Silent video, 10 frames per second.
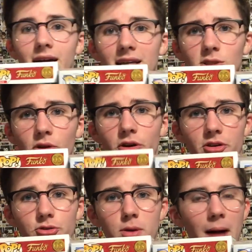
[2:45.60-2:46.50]
Okay, So there are
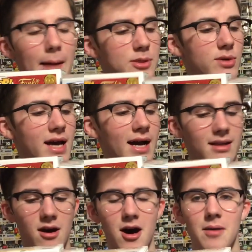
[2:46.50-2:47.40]
the three pops we
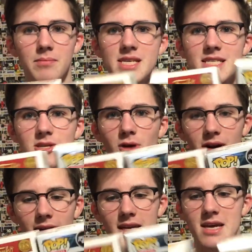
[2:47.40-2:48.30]
got. Um, these two
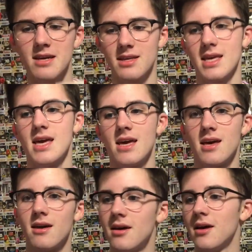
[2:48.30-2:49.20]
are kind of eh,
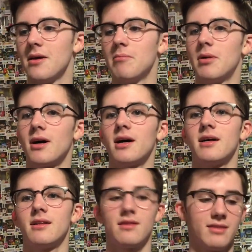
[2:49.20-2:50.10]

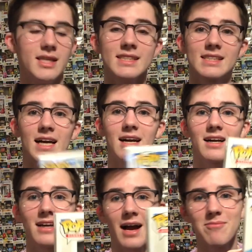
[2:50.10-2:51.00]
but this
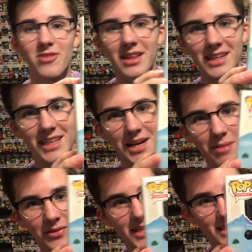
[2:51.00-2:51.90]
guy, I'm really excited
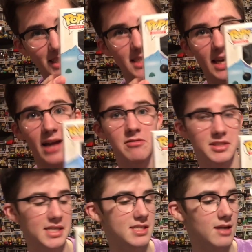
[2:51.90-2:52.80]
about this. This is kind of a
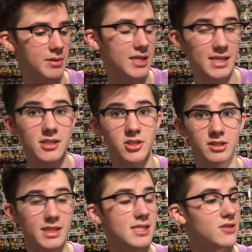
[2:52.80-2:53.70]
Disney. I mean, this is a
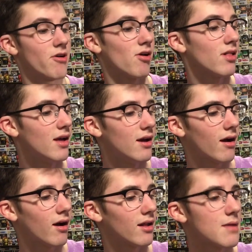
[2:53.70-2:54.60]
Disney Grail.
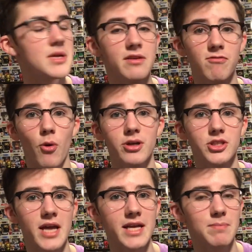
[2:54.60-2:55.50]
Uh, limited to
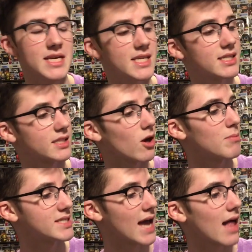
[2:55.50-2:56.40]
480 pieces. It's all
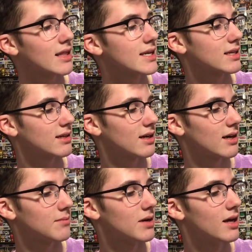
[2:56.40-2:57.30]
metallic.
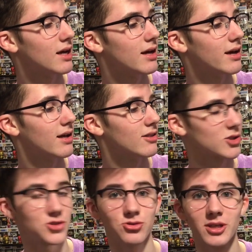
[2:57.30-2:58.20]
Um,
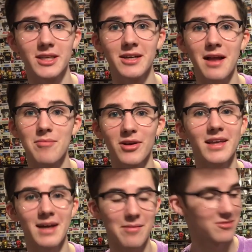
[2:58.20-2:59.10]
looks really good. I'm
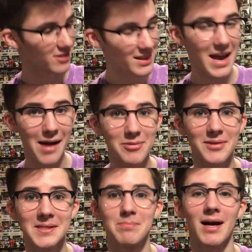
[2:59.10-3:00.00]
really I'm really happy
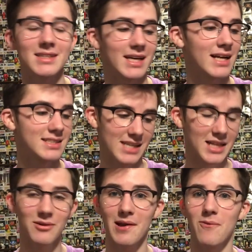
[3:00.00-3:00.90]
with this box. I got
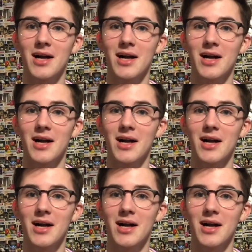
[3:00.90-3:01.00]
exactly what I